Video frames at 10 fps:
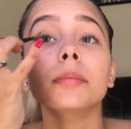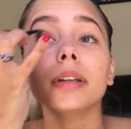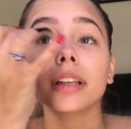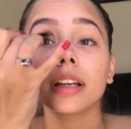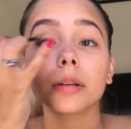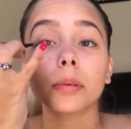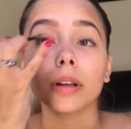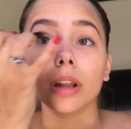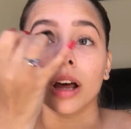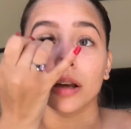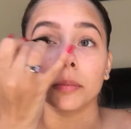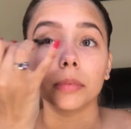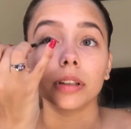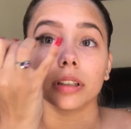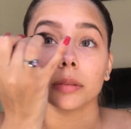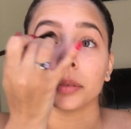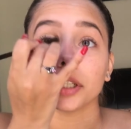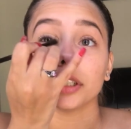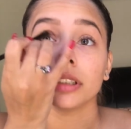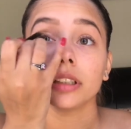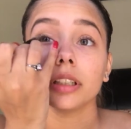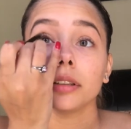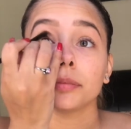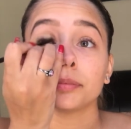picking up a lot, but apparently